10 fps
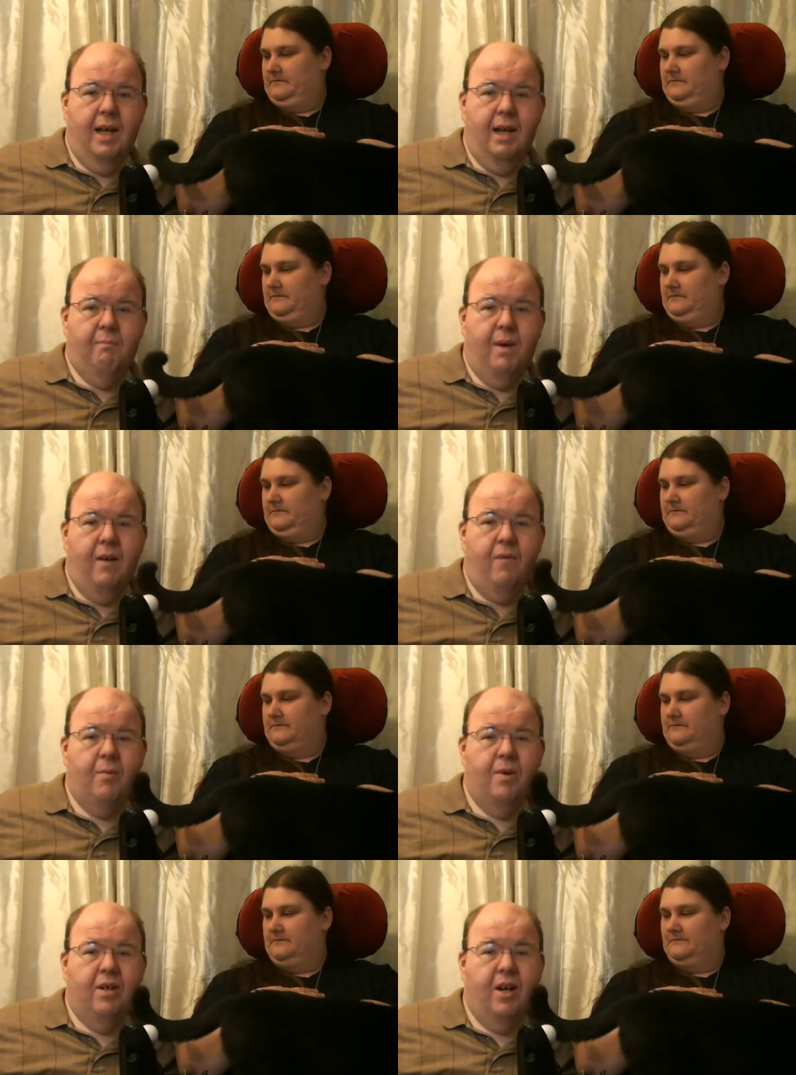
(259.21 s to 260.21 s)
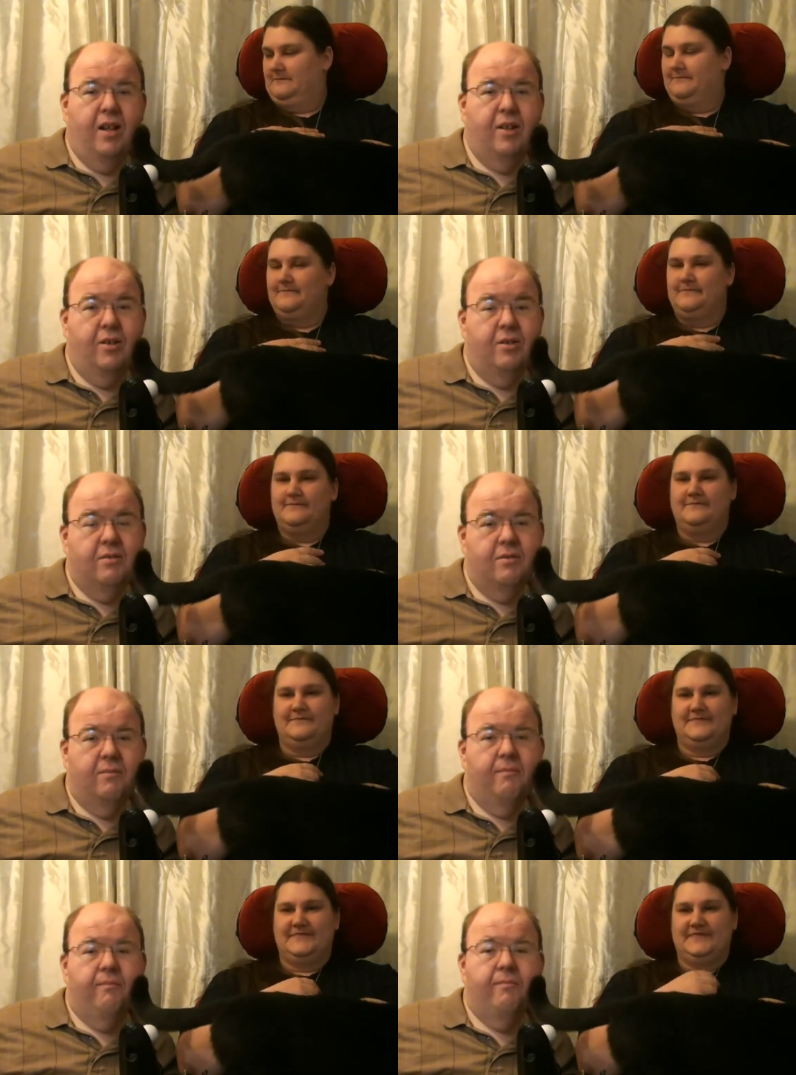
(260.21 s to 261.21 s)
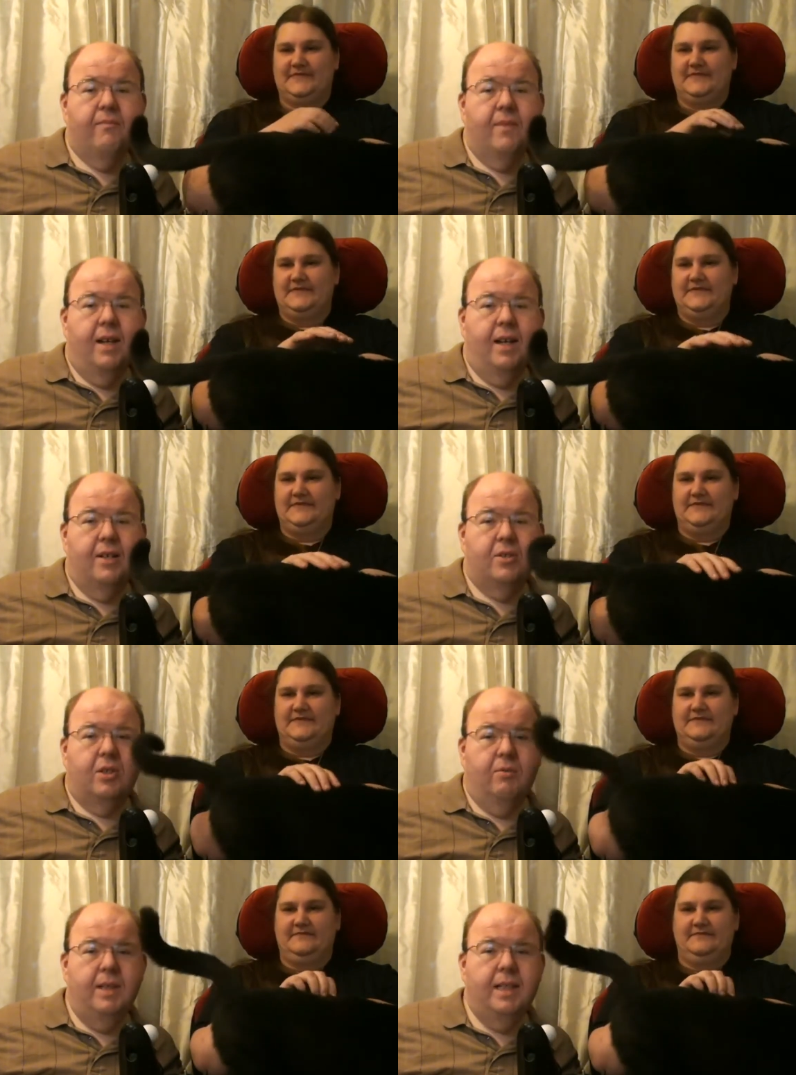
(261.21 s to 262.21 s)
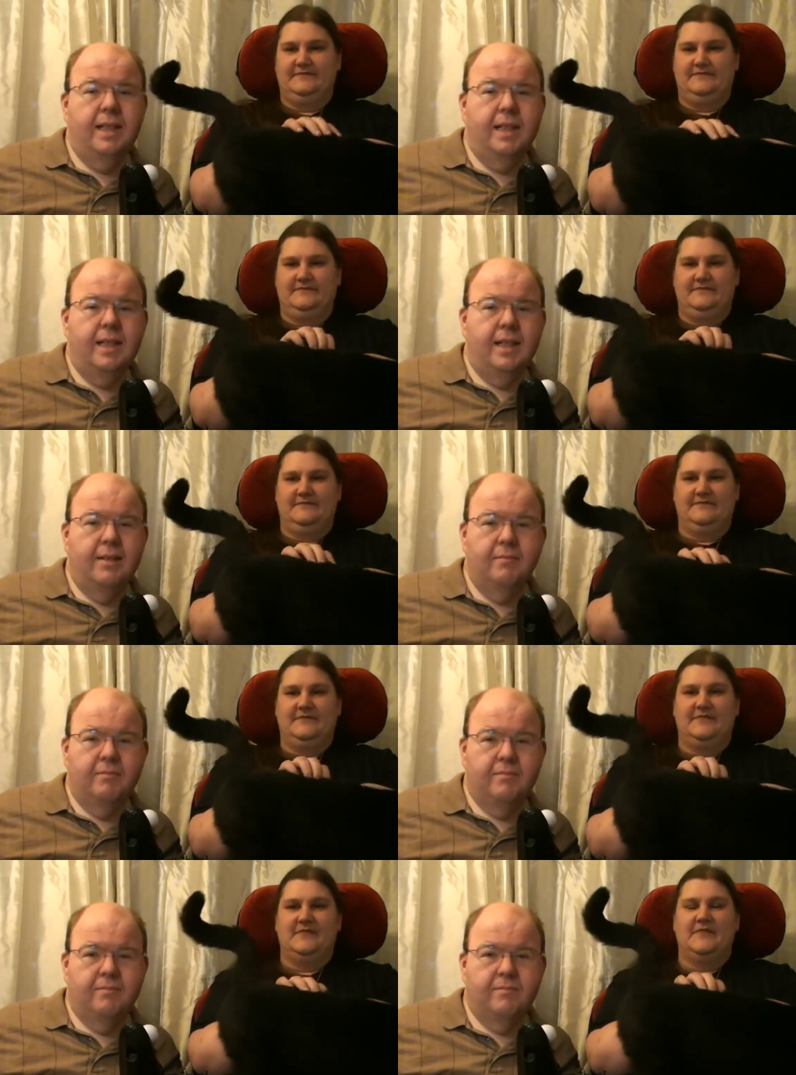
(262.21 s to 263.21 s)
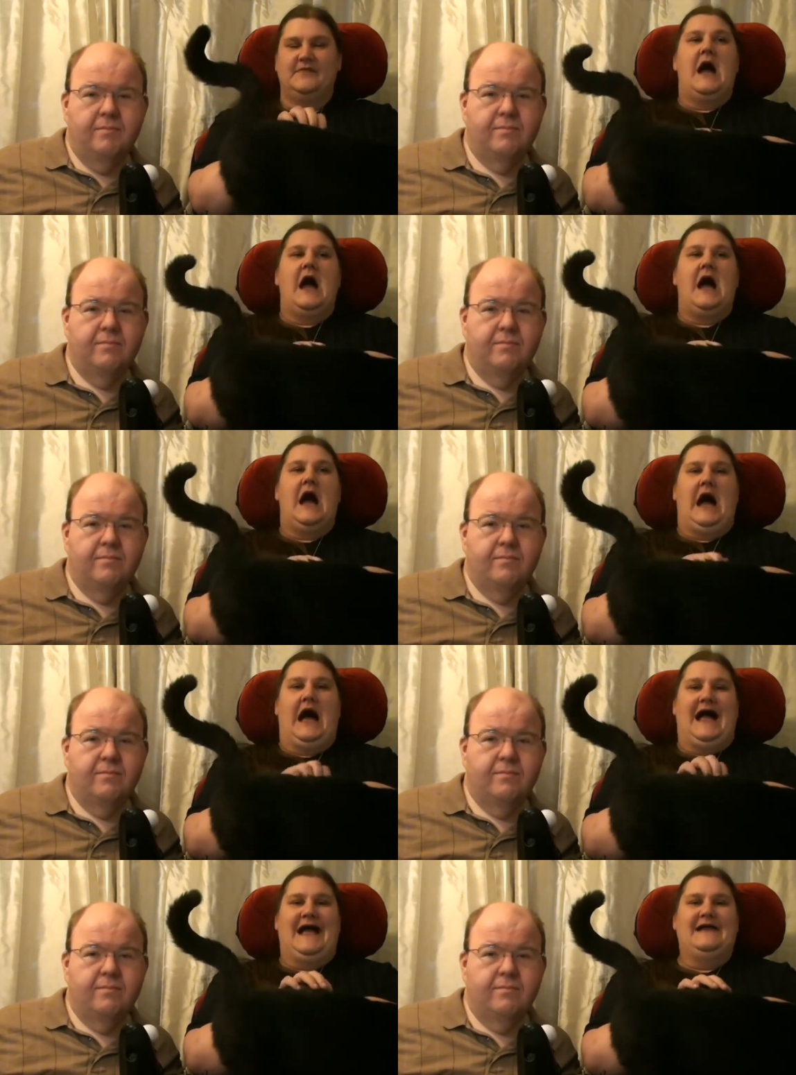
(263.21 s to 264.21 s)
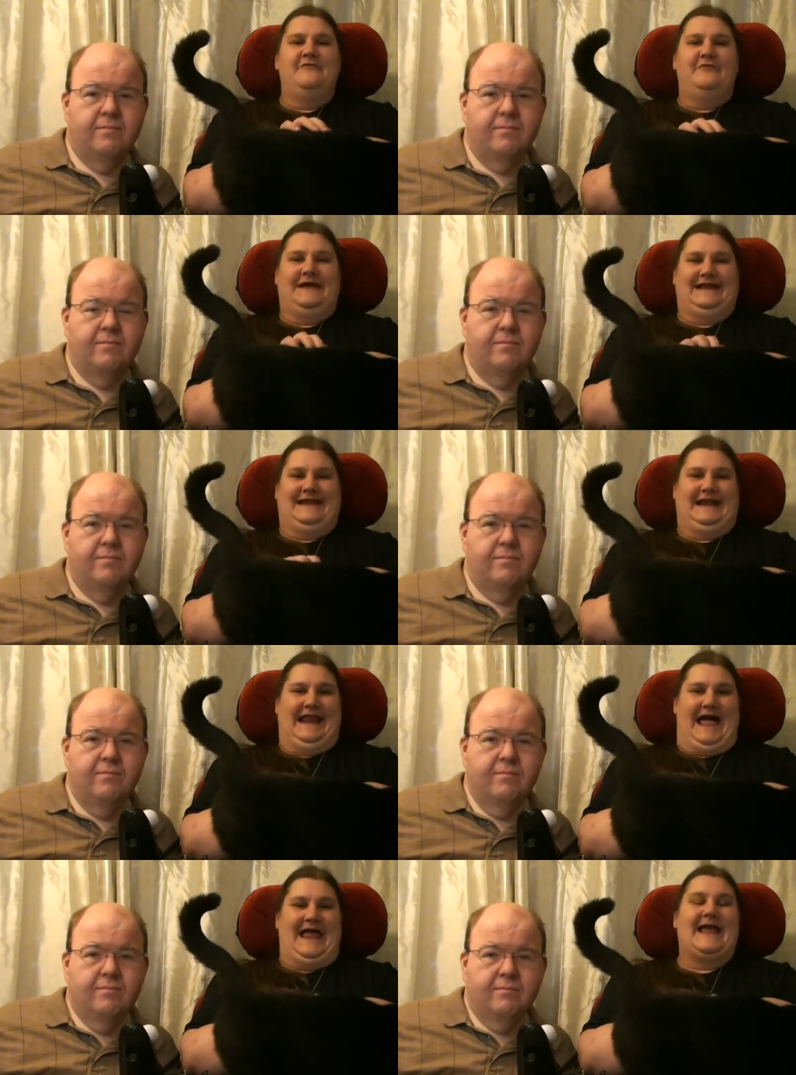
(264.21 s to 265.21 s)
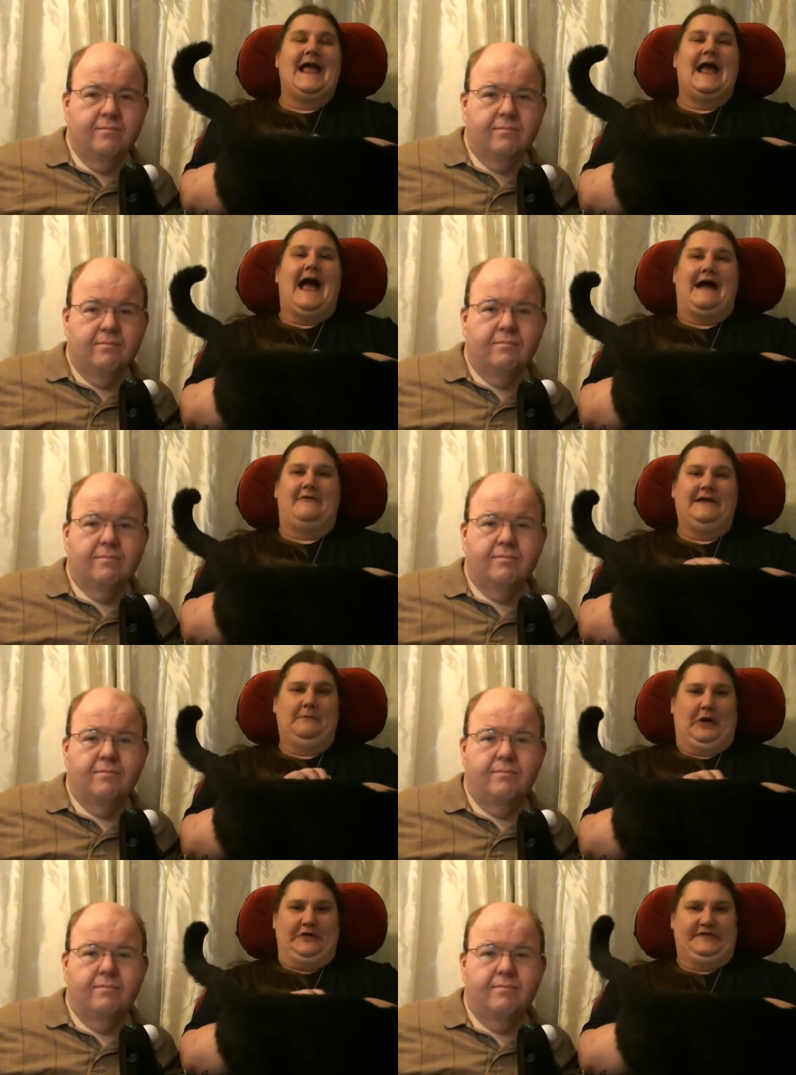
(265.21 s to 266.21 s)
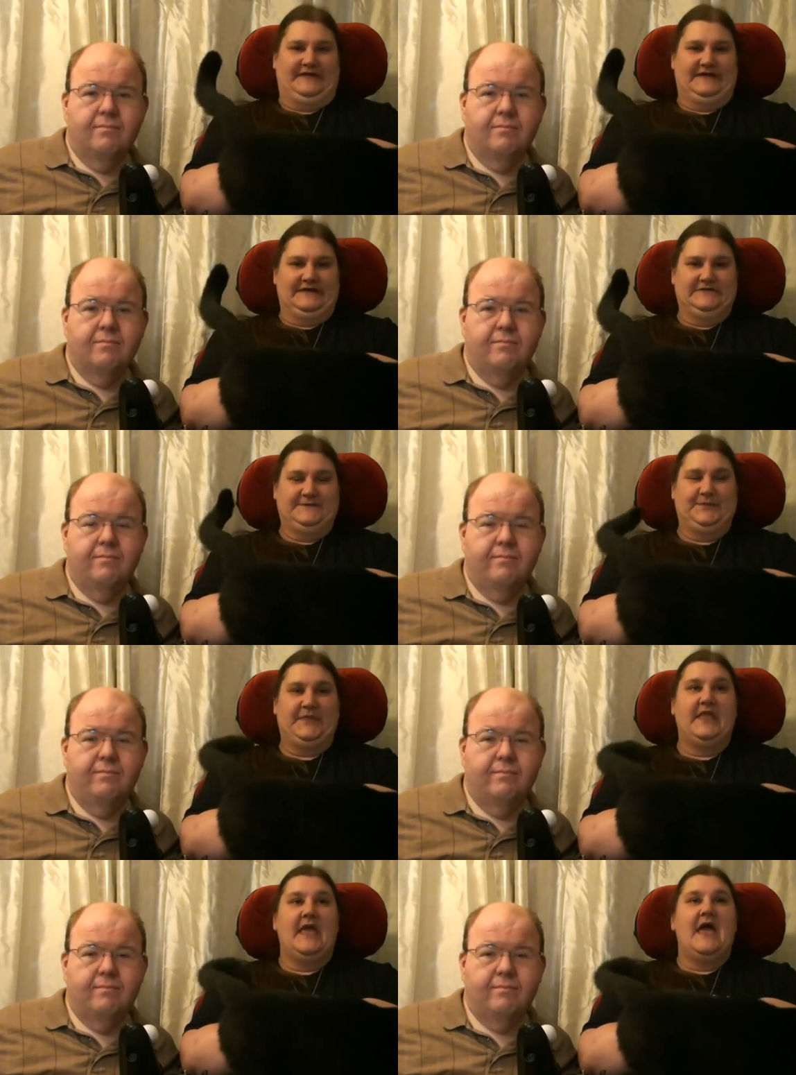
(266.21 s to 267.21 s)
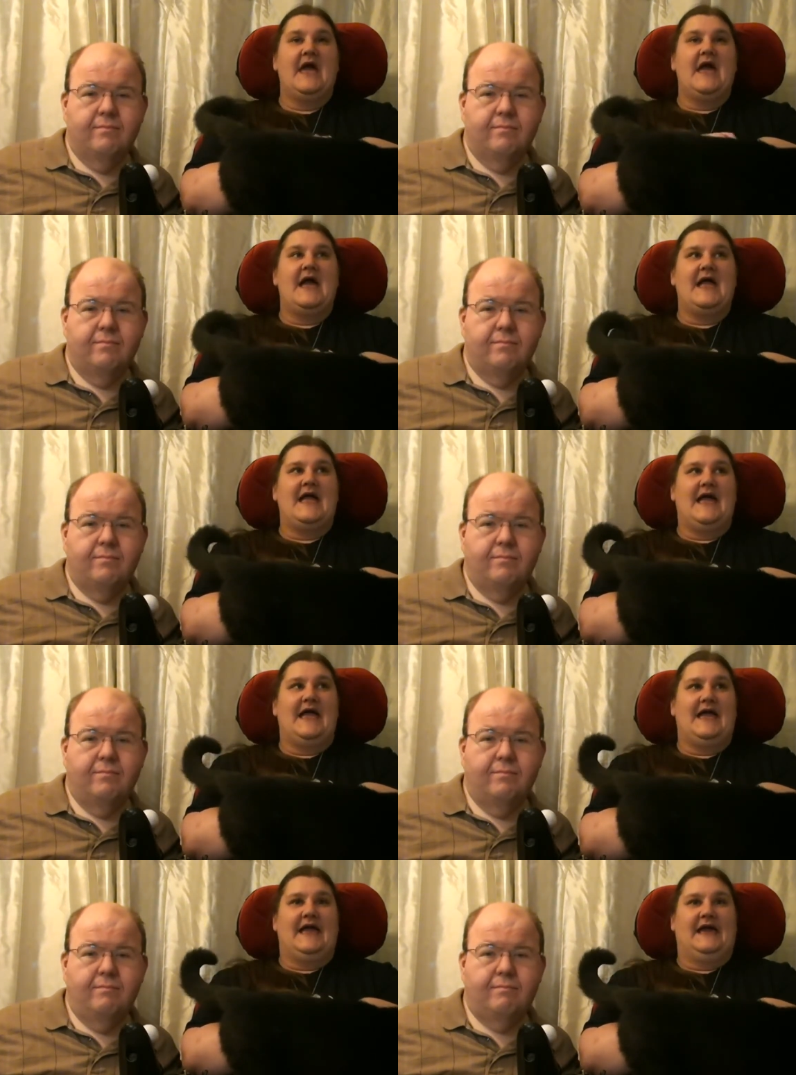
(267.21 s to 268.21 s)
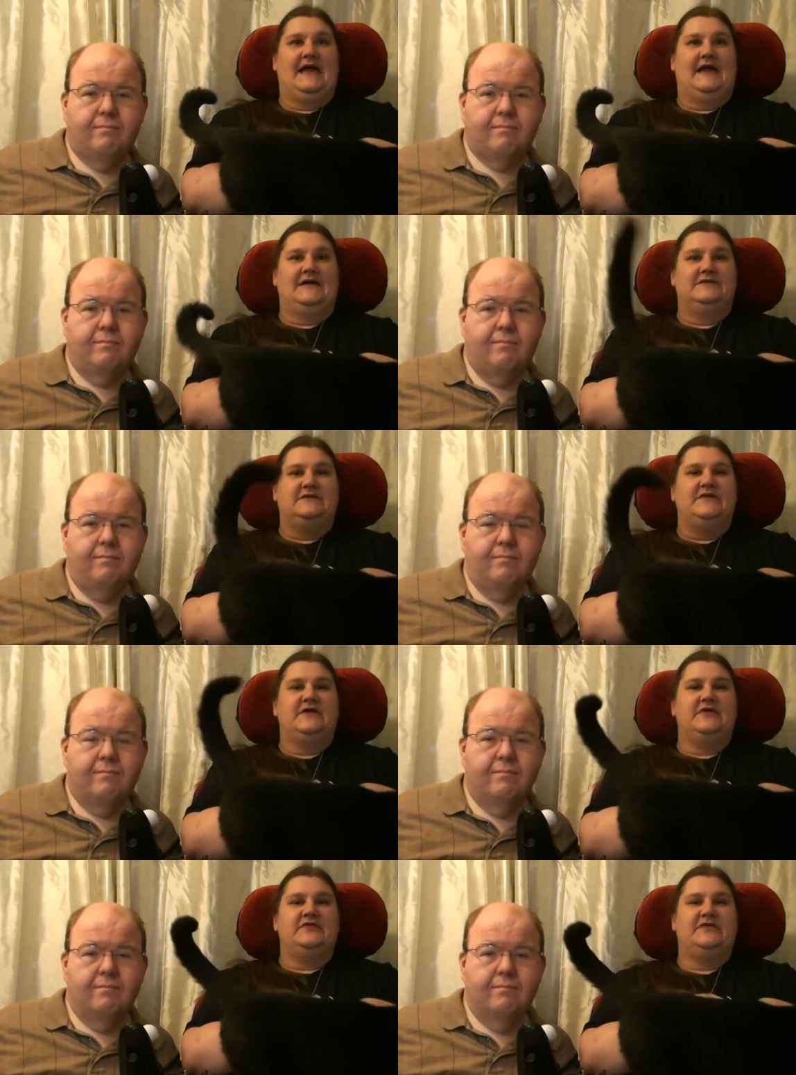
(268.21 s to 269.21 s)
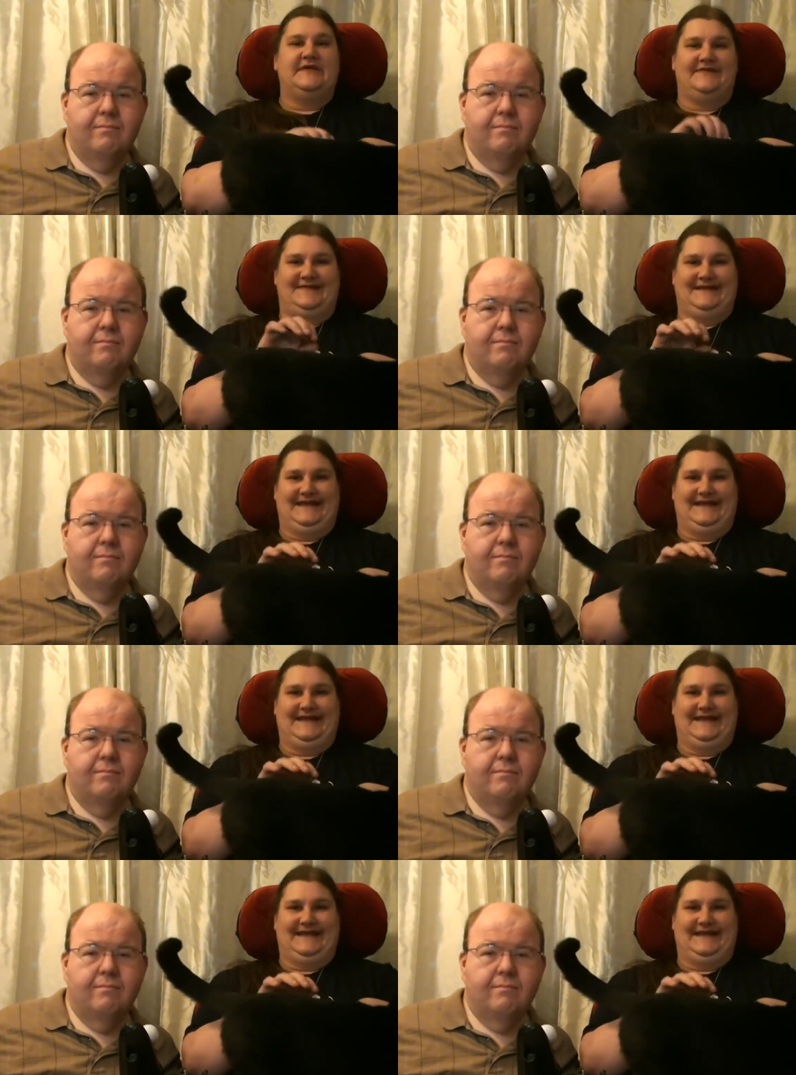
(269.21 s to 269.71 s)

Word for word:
Speaker 1: And my favourite colour is green.
Speaker 2: I really like Harry Potter and Disney